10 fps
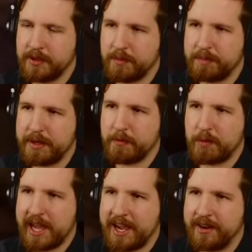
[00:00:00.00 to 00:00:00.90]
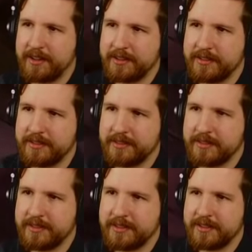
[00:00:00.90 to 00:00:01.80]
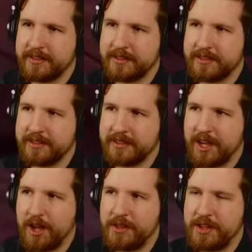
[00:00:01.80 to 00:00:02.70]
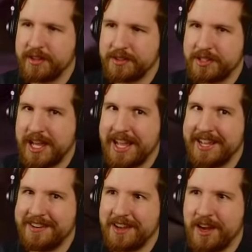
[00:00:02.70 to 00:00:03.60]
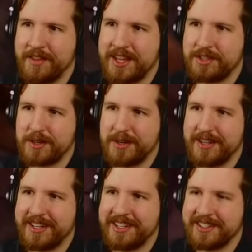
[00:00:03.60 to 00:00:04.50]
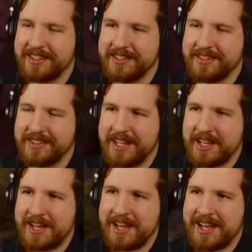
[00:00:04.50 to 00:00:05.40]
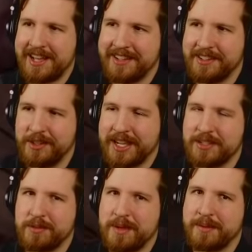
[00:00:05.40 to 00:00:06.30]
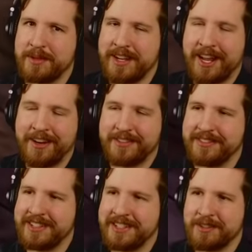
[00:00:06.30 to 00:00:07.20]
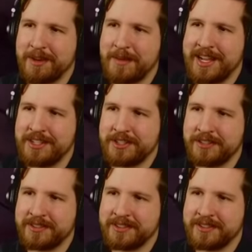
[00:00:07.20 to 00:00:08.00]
But where? On the other side. On that door. Aha! You guys remember. I don't need to remind you.